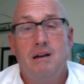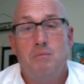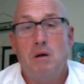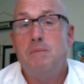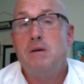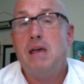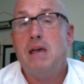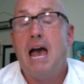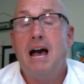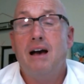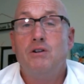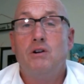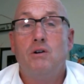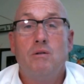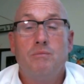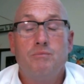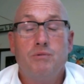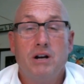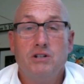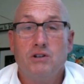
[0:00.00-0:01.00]
Maybe have your
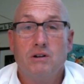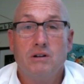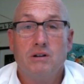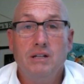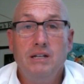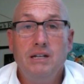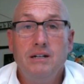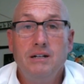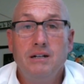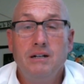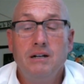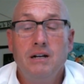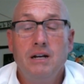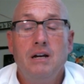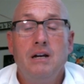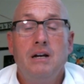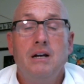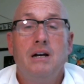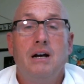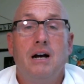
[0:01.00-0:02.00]
own pressure cleaner.
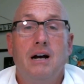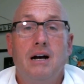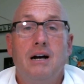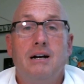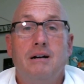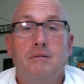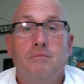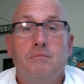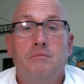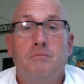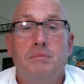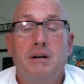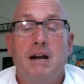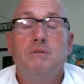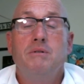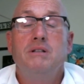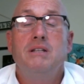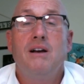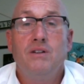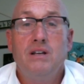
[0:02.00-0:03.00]
Um, but I
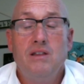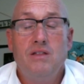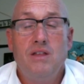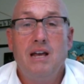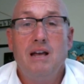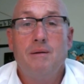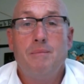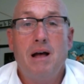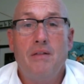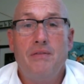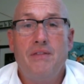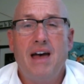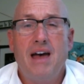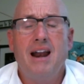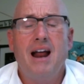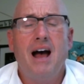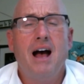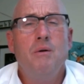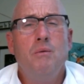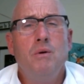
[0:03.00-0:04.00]
would definitely think about
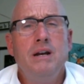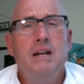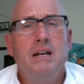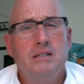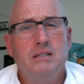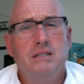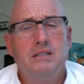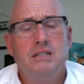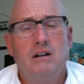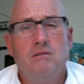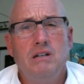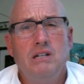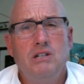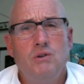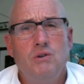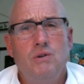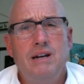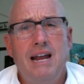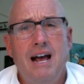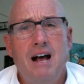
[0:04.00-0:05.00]
that. I wouldn't necessarily
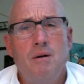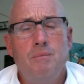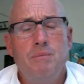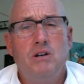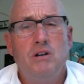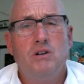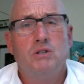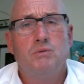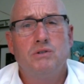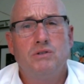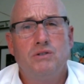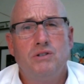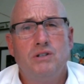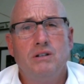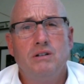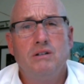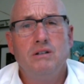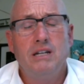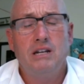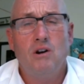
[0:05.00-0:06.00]
do it now because we're
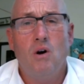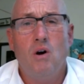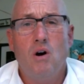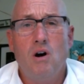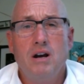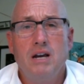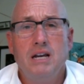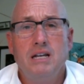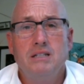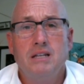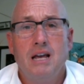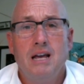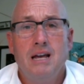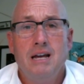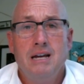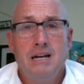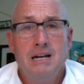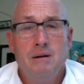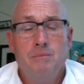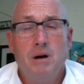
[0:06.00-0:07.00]
still in August.
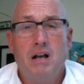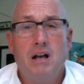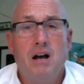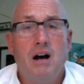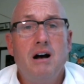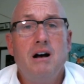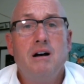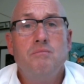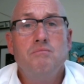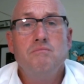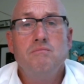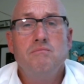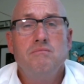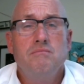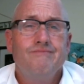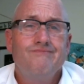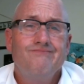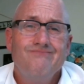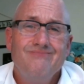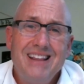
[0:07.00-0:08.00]
But
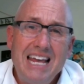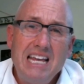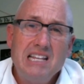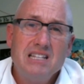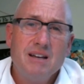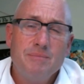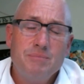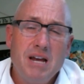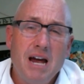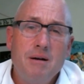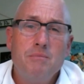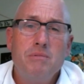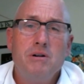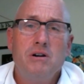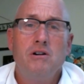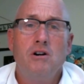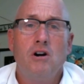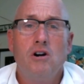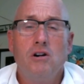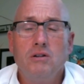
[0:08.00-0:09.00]
come late
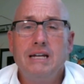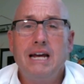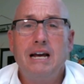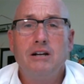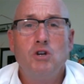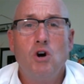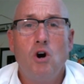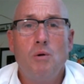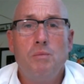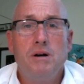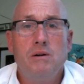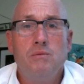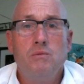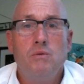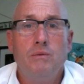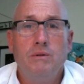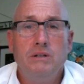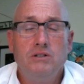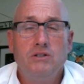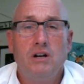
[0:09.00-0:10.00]
September, early October,
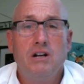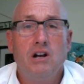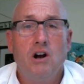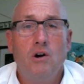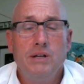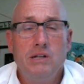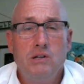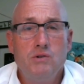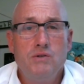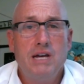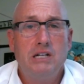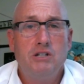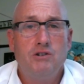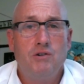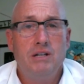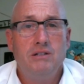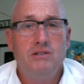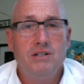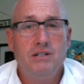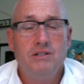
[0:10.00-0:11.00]
when we start going through that
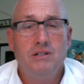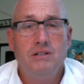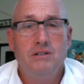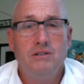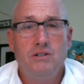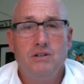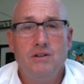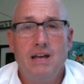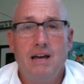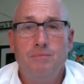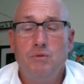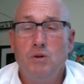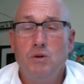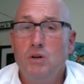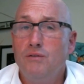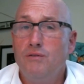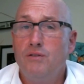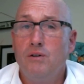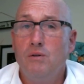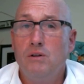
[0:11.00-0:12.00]
transition to that
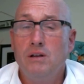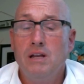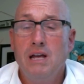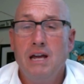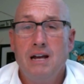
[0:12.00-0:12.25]
beautiful